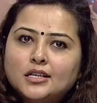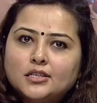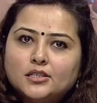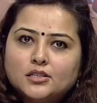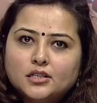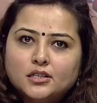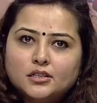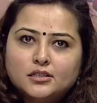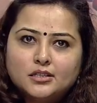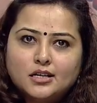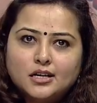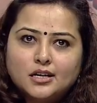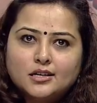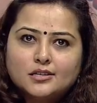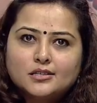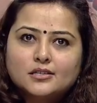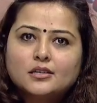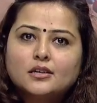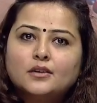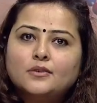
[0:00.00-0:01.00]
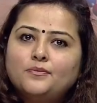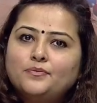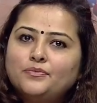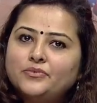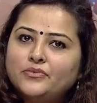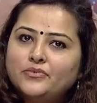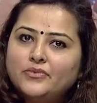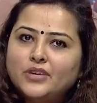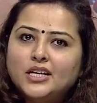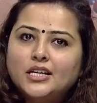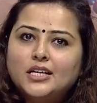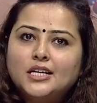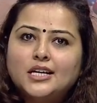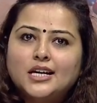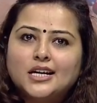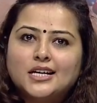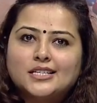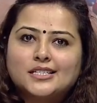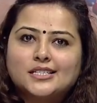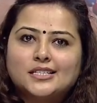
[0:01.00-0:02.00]
that task very
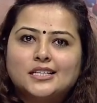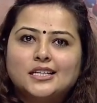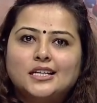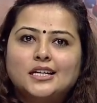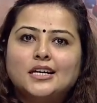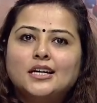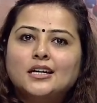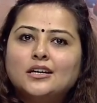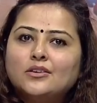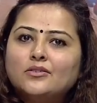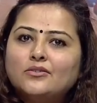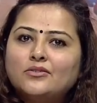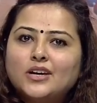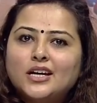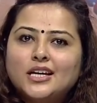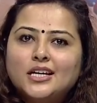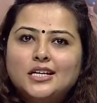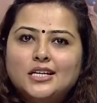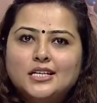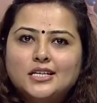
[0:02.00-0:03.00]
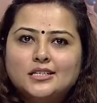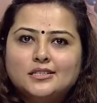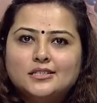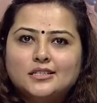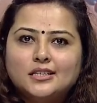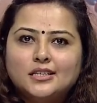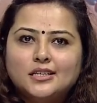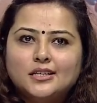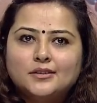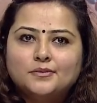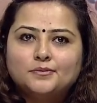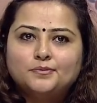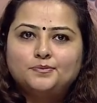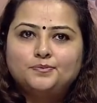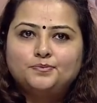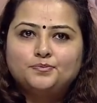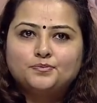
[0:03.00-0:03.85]
nicely, very easily.